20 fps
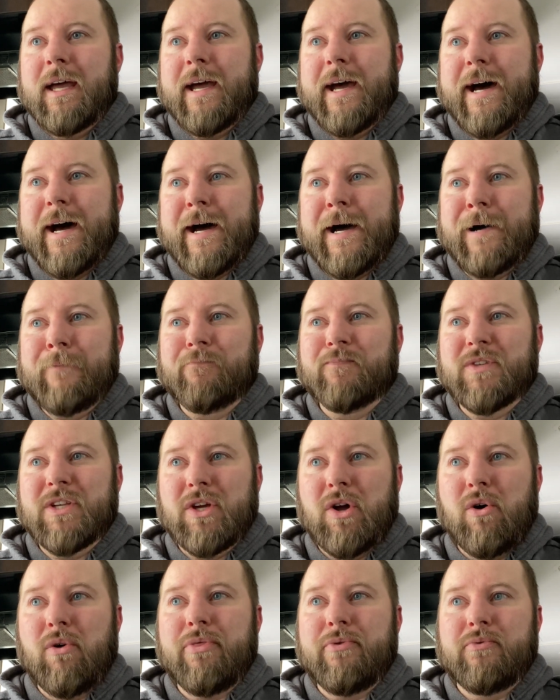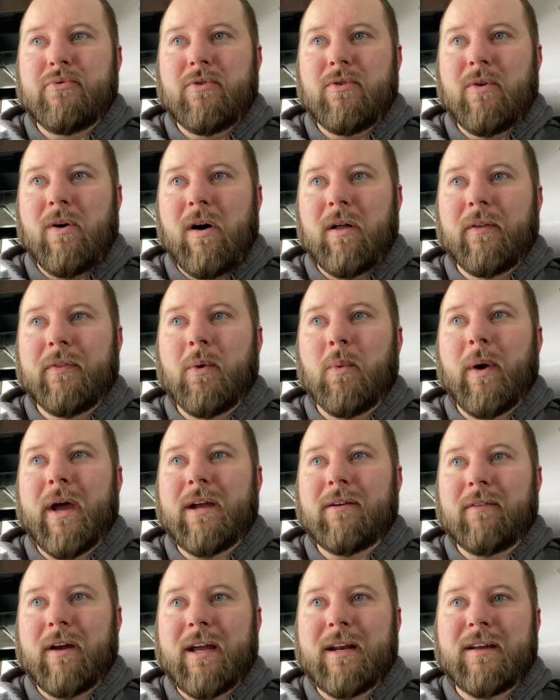uh, to go through all of the
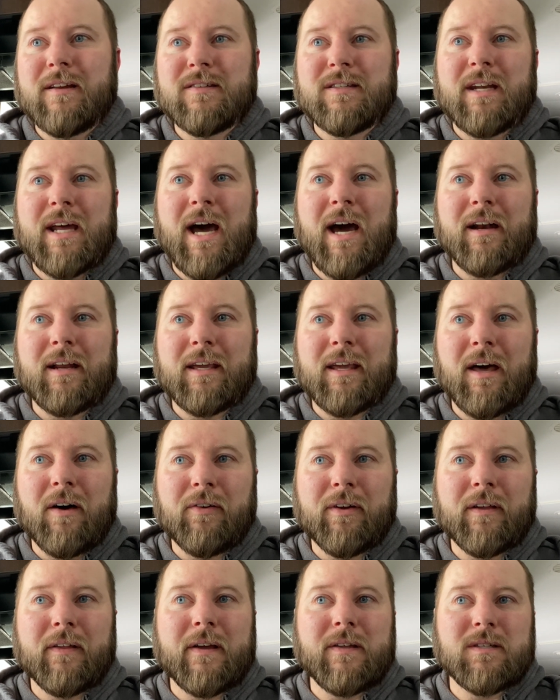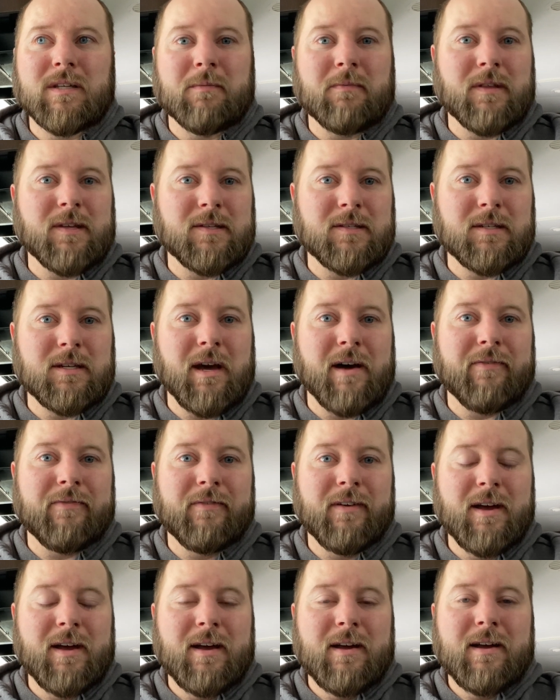weight ratings and how to calculate some of this stuff
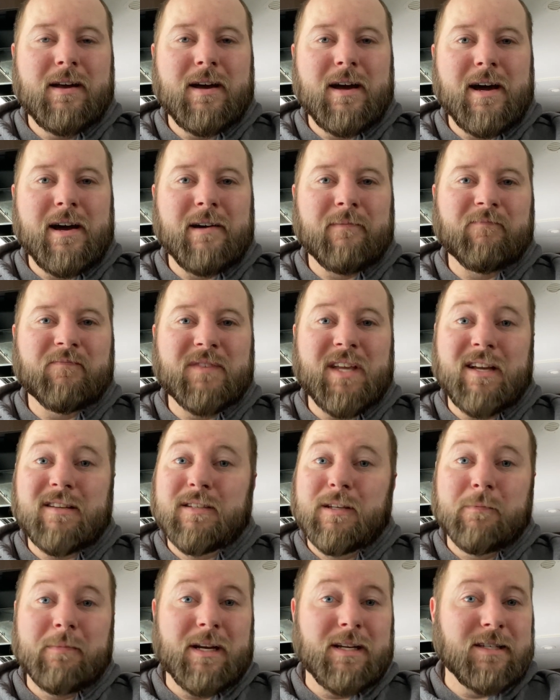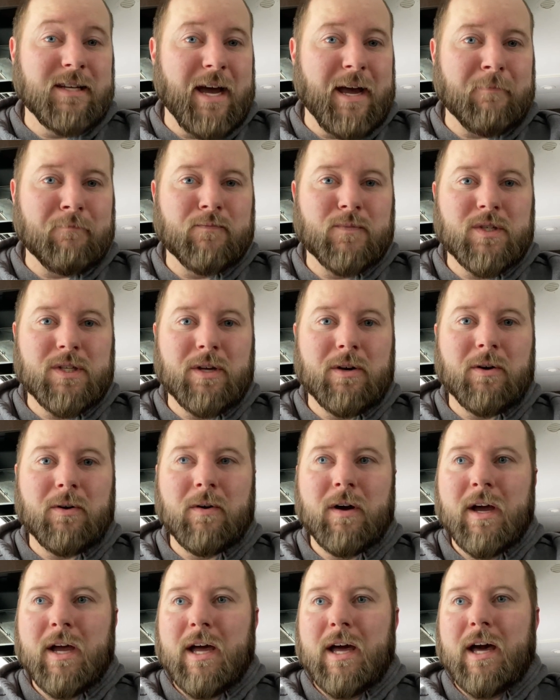um, takes a little bit of time.
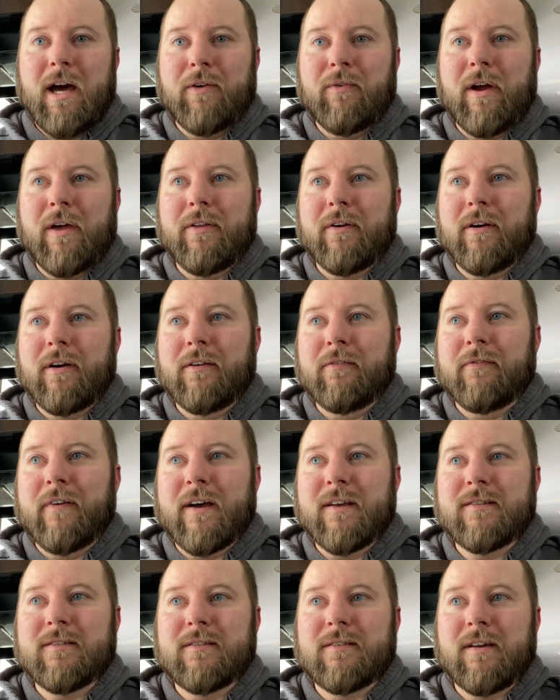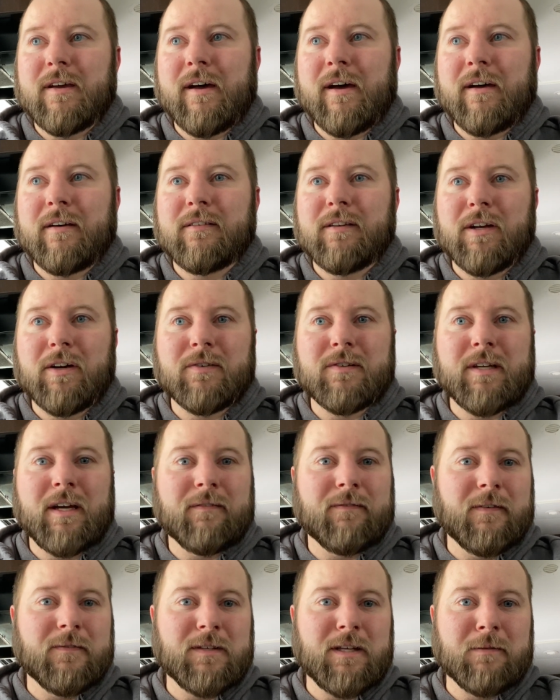So I'd rather invest, uh, you know,
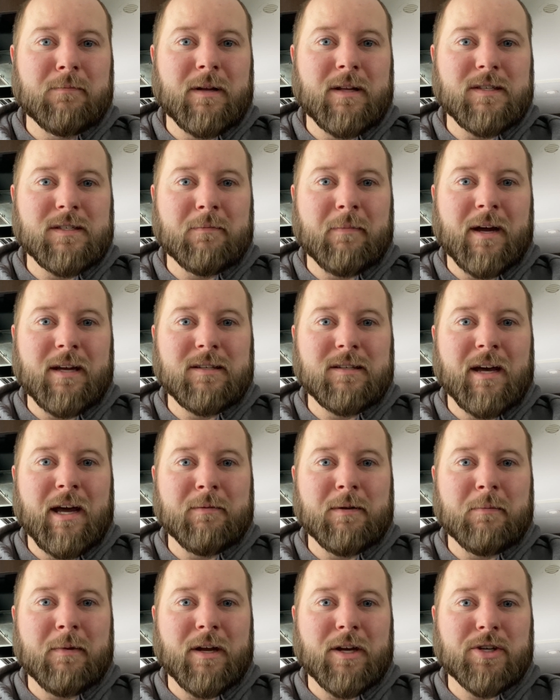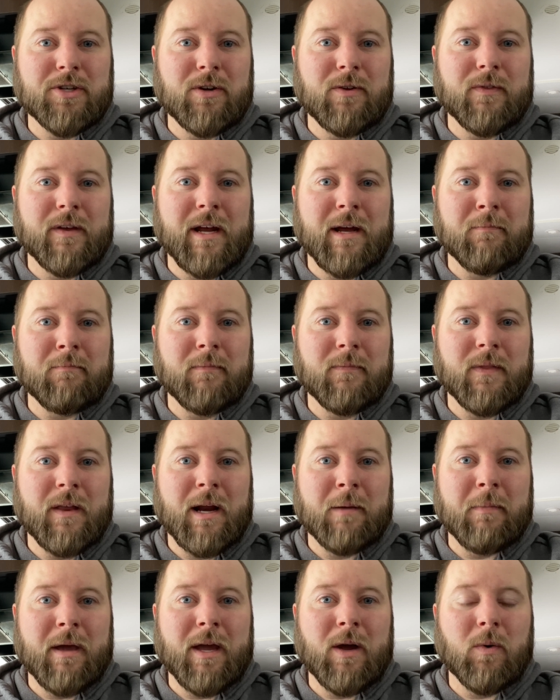10, 15 minutes of my time to make sure that I'm, that
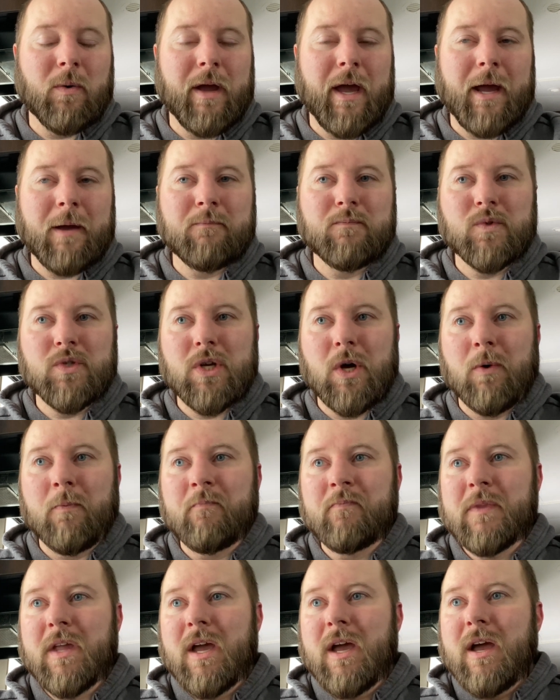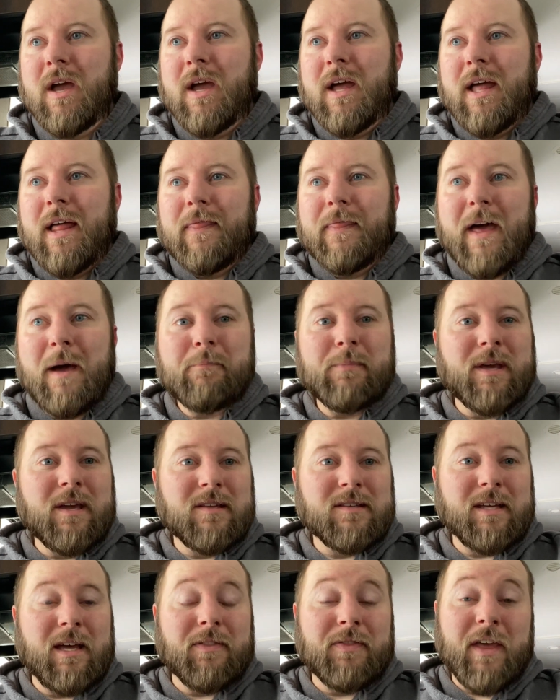I'm A-okay. So that being
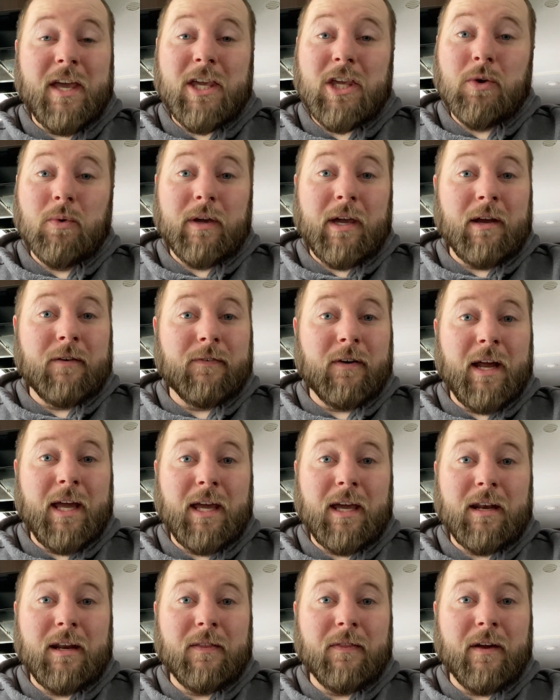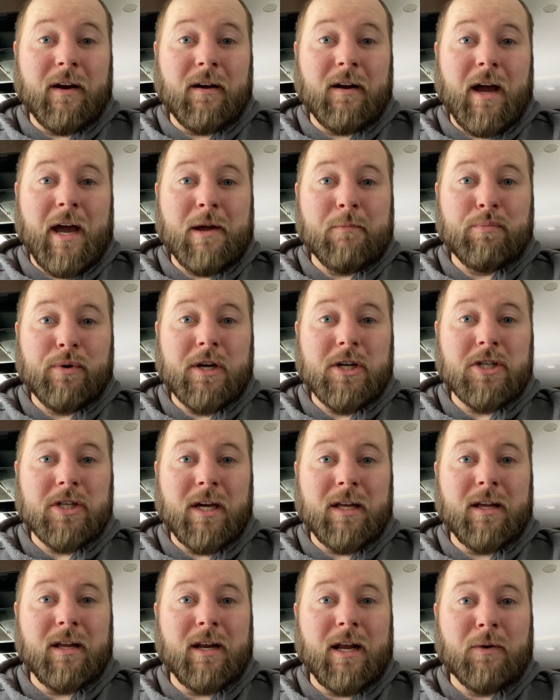said, thank you again for hanging in there. I
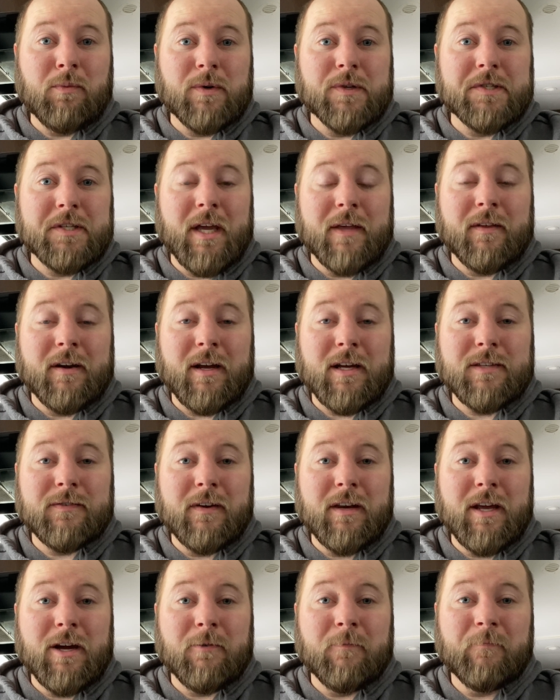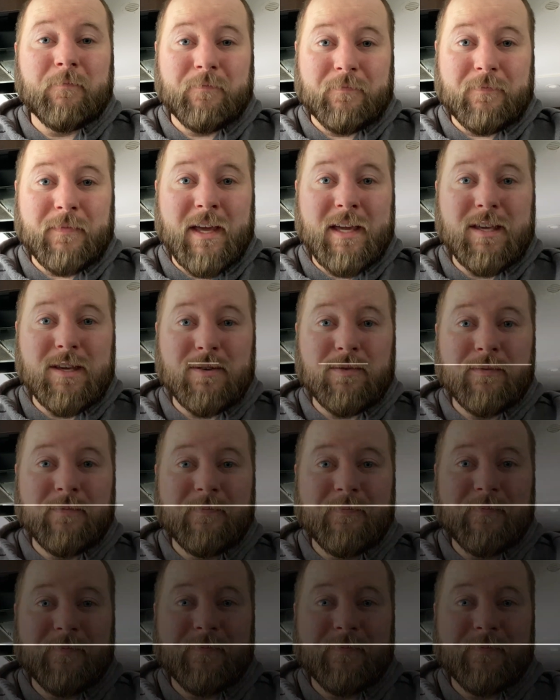appreciate it, and we'll see you in the next video. Thank you.